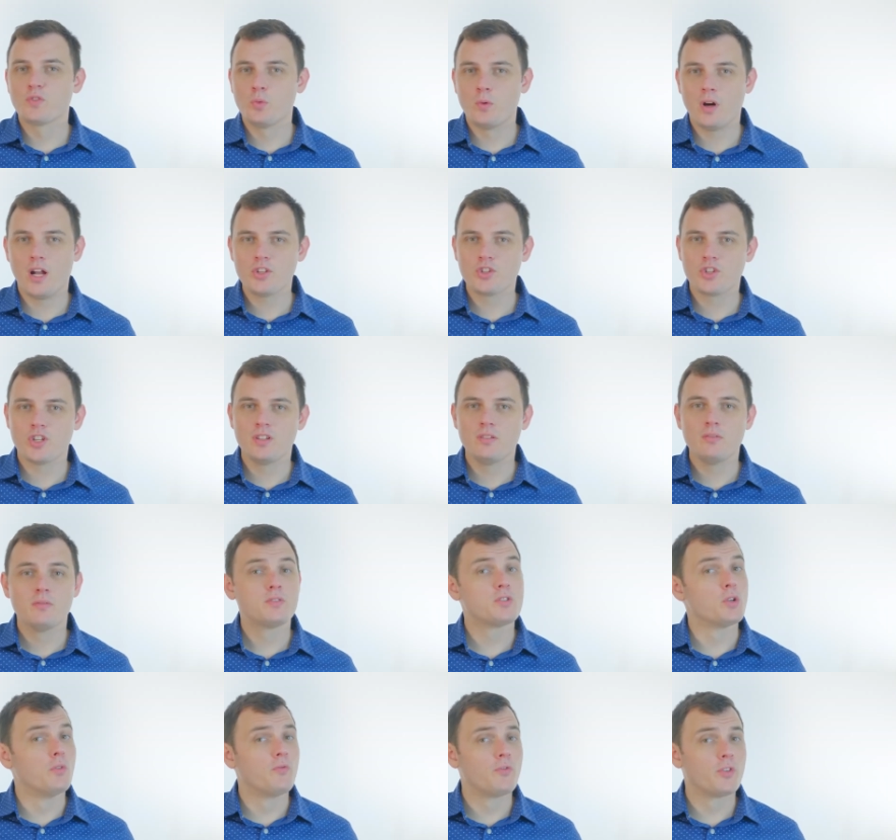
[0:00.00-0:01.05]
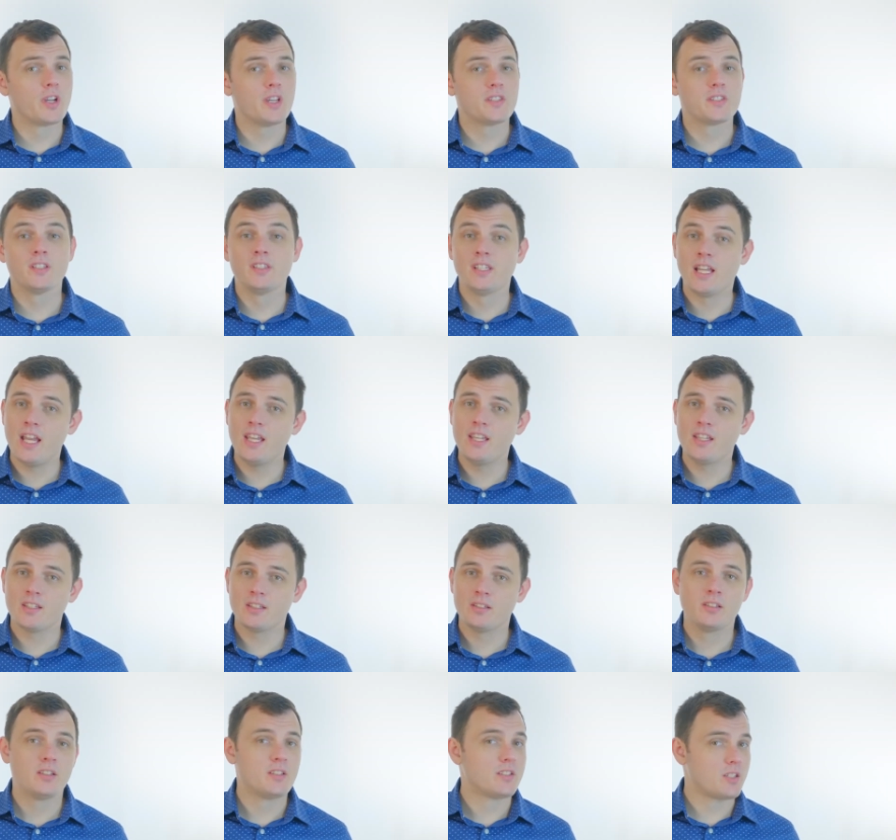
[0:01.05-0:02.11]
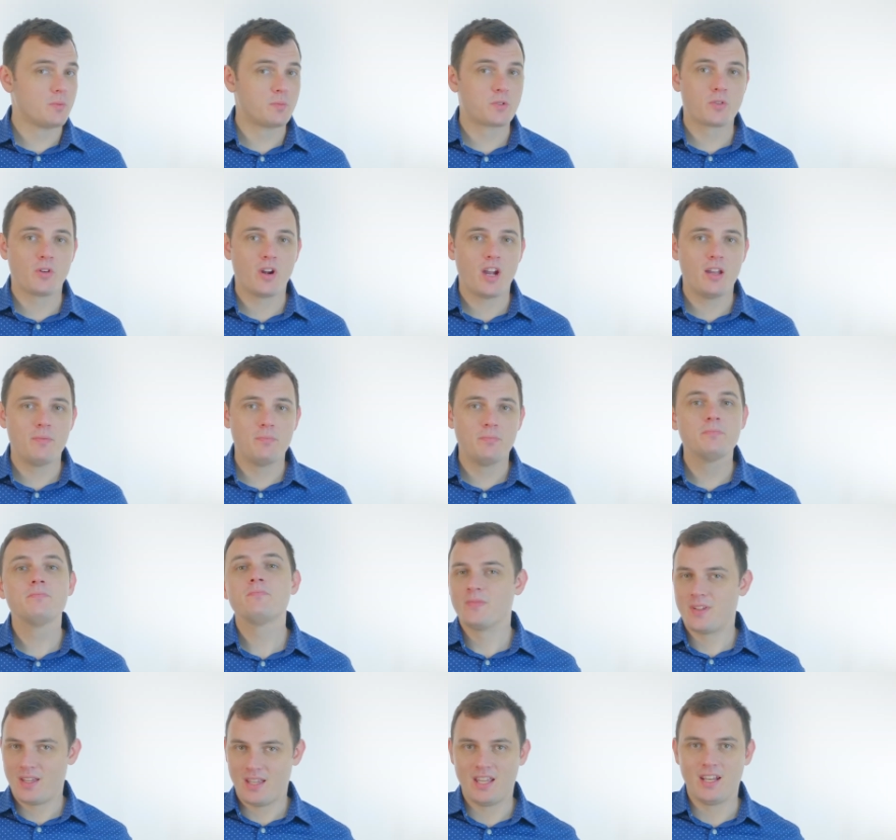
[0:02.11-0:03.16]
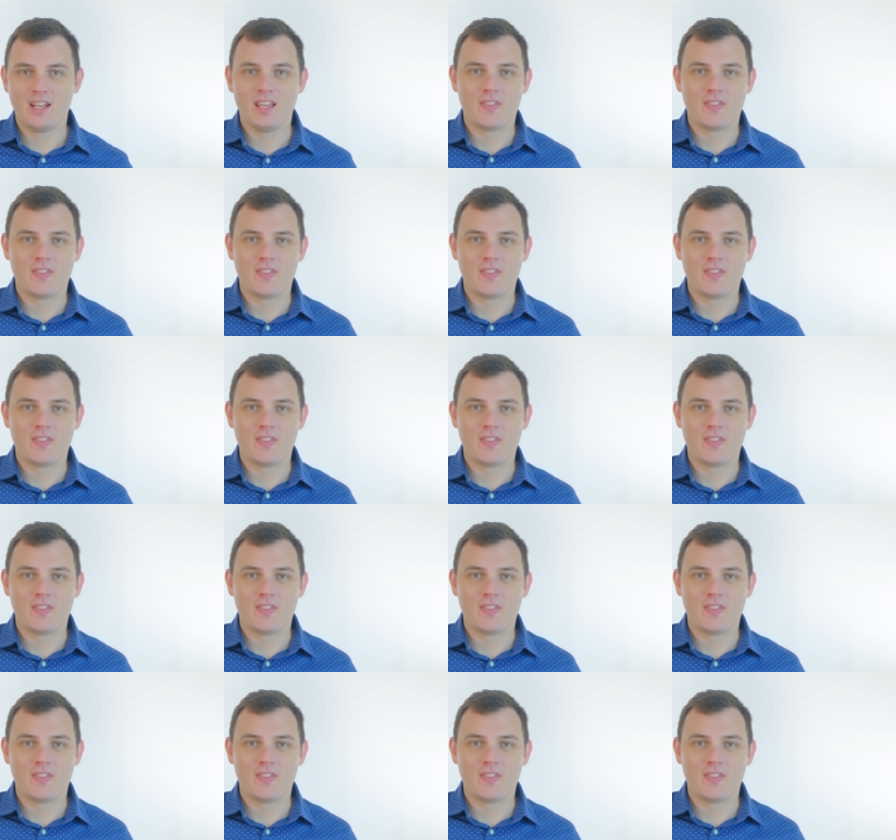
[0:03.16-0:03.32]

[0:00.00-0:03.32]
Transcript: for watching. Don't forget to like, subscribe, and